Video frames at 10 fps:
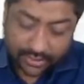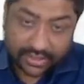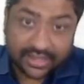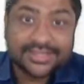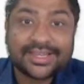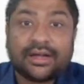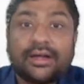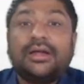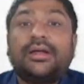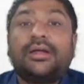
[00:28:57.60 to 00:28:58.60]
is
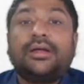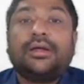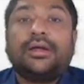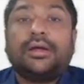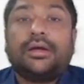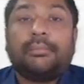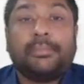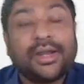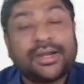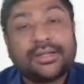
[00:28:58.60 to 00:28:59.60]
a
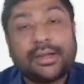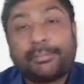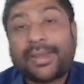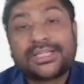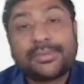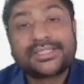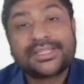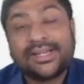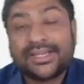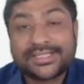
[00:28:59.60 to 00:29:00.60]
blood plasma
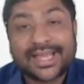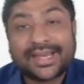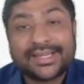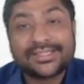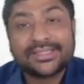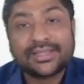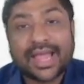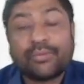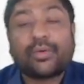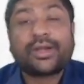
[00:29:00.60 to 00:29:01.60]
cell dyskaryosis,
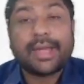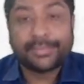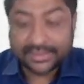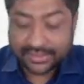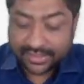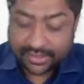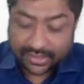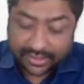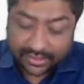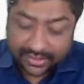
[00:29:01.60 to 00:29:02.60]
and what happens there?
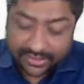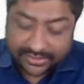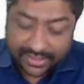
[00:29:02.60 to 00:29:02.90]
There is